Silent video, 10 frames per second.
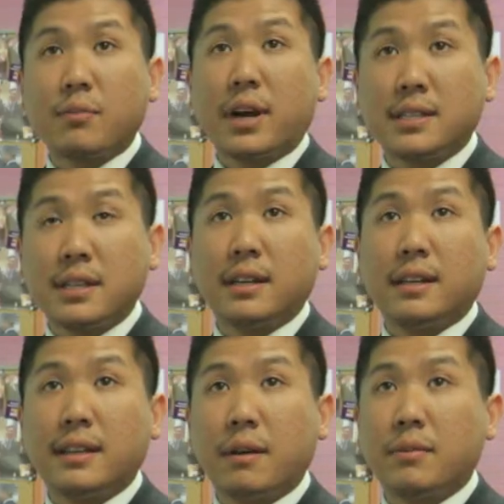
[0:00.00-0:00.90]
the president
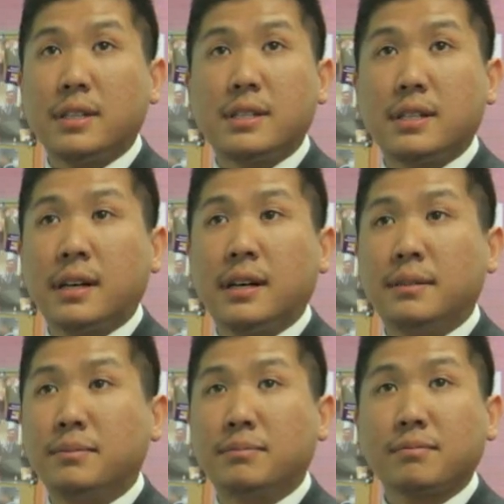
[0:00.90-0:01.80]
and that was
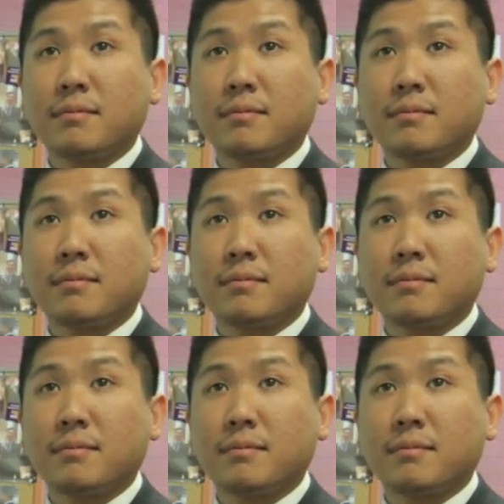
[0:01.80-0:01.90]
um,